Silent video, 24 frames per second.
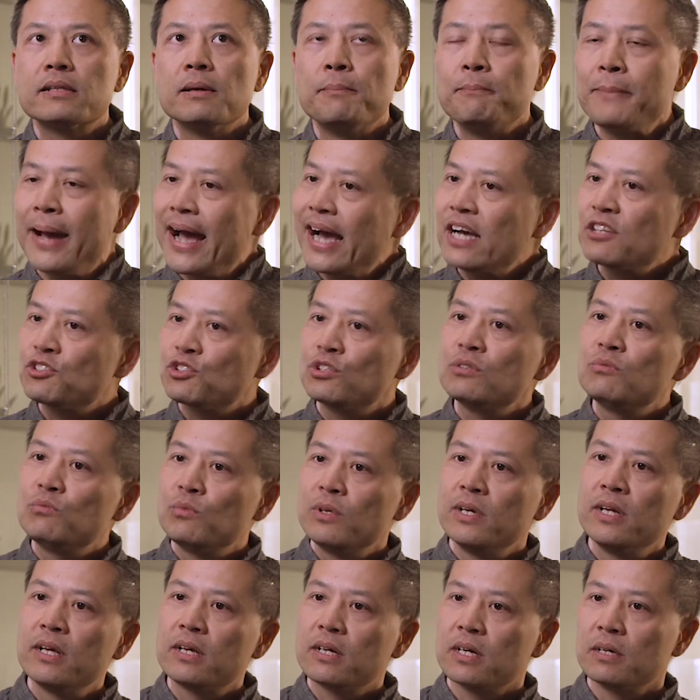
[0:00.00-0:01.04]
the passion
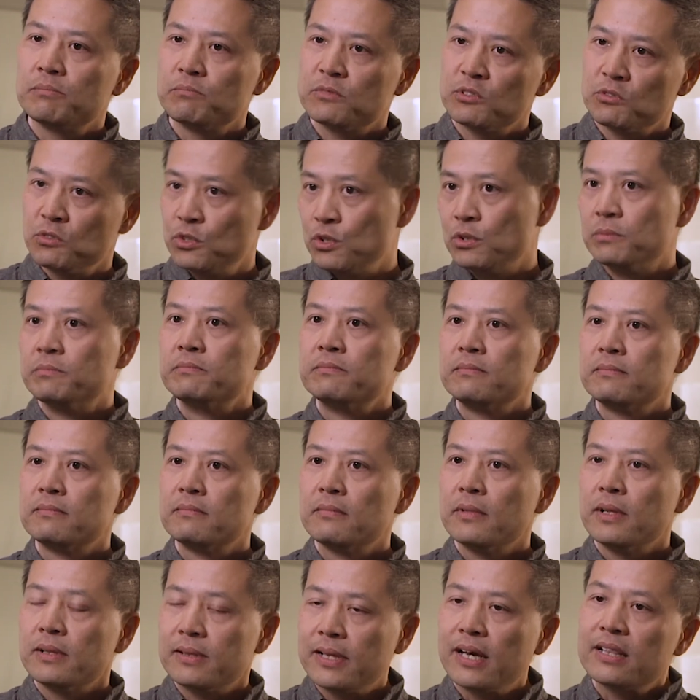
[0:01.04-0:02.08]
really comes through,
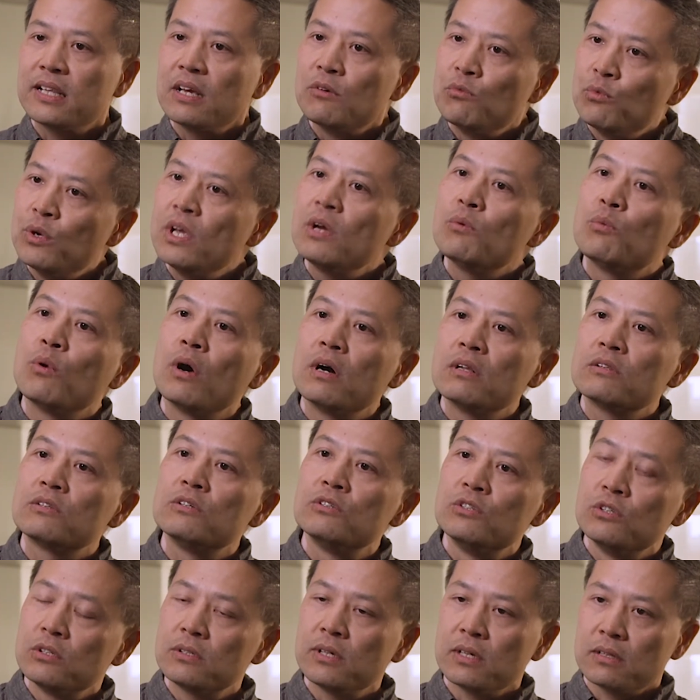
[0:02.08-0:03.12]
that they really want to
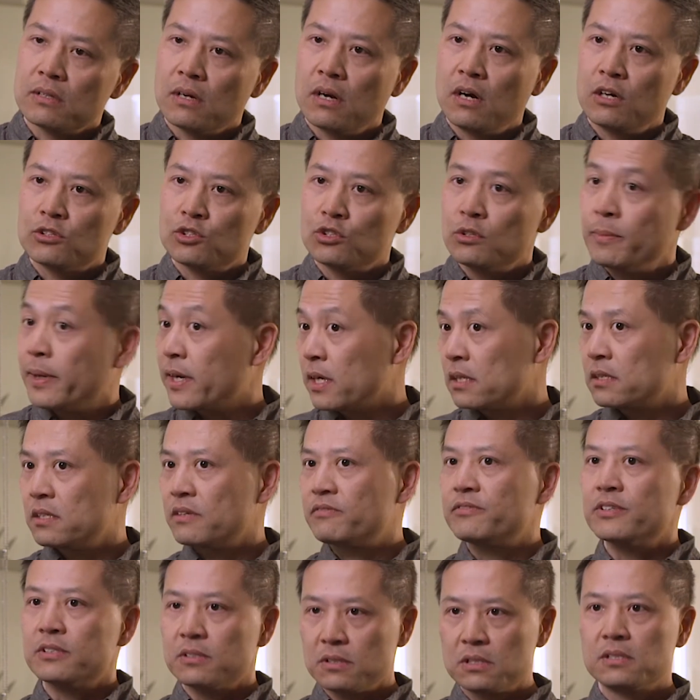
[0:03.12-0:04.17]
use technology to make a
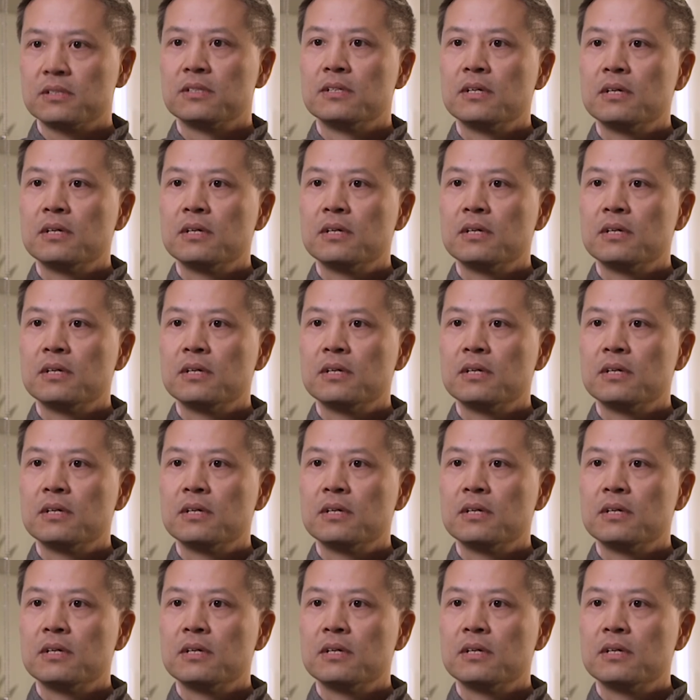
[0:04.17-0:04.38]
difference.